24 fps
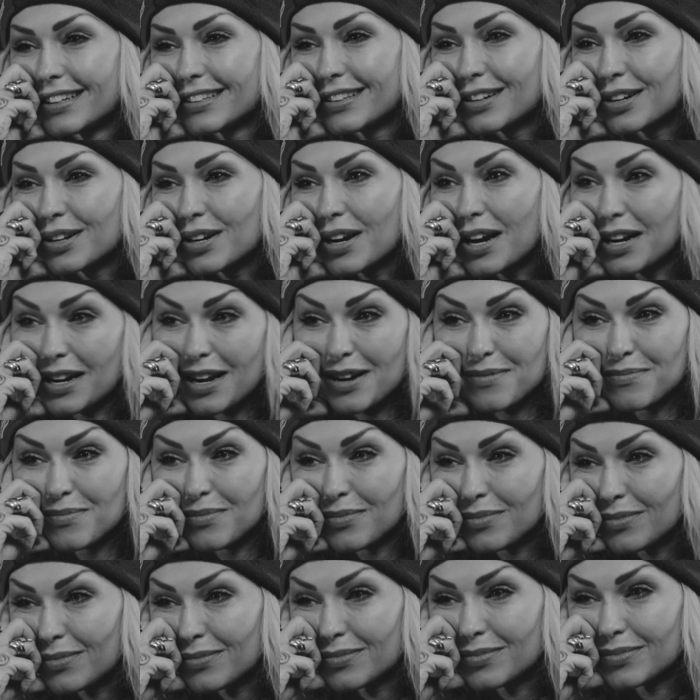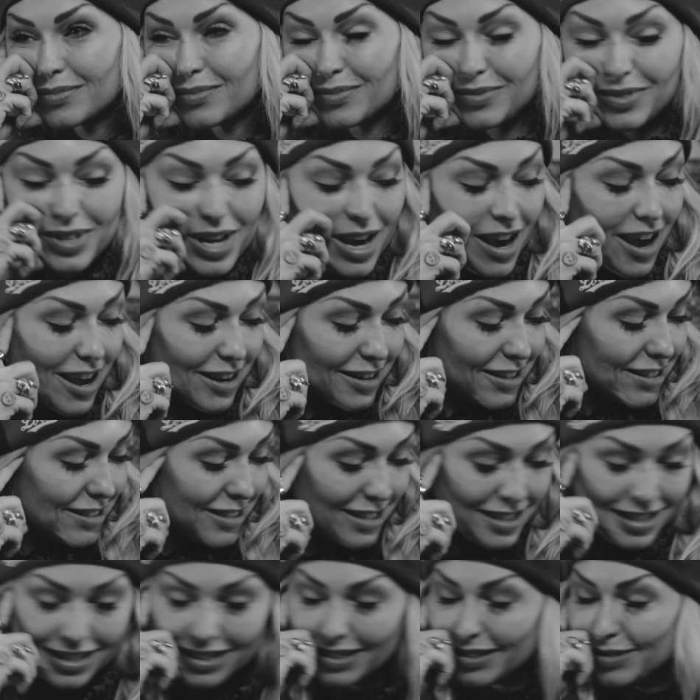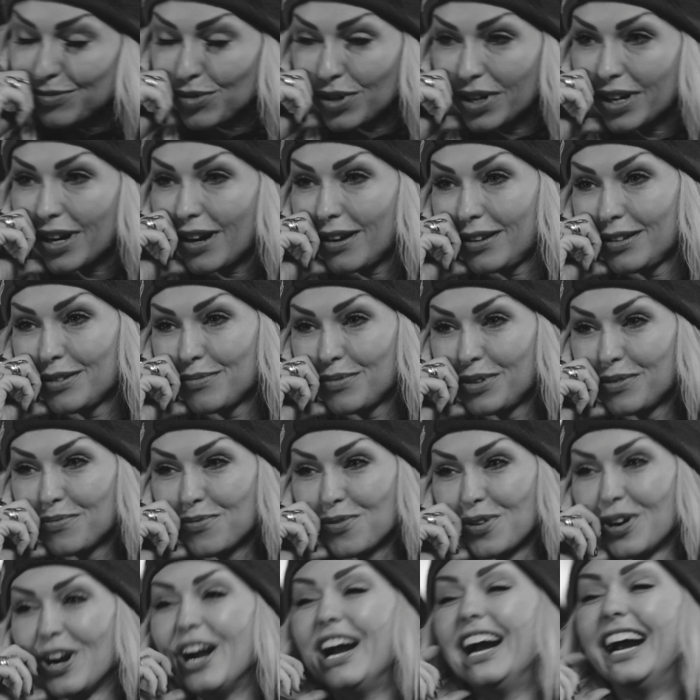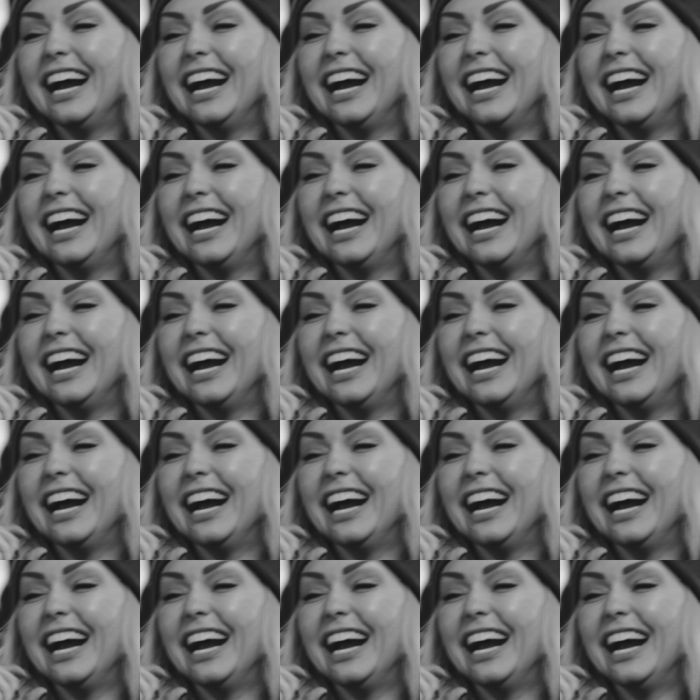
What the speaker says: And I'm Yeah, I need to work out a little bit more.